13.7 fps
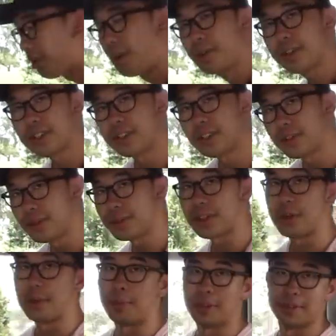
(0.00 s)
bottle holders in the
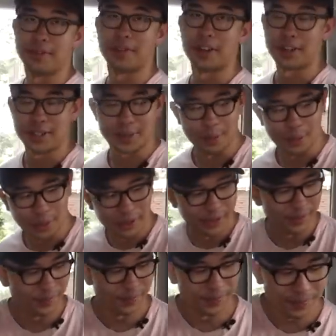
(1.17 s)
doors, albeit very
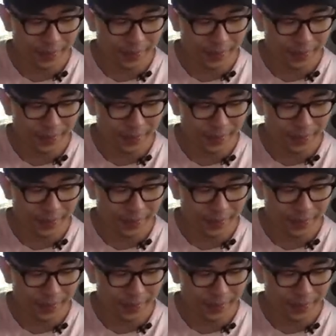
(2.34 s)
small.